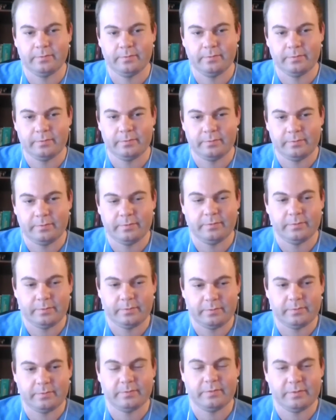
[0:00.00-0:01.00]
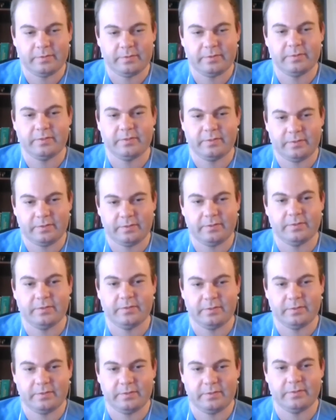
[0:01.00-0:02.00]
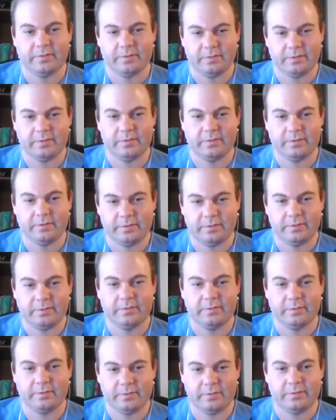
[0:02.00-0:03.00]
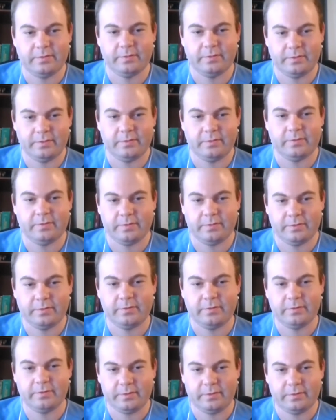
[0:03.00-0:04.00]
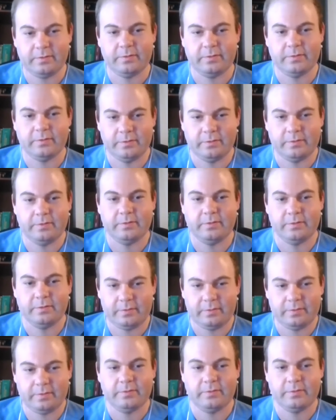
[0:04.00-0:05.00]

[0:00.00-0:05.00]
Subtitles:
(silent)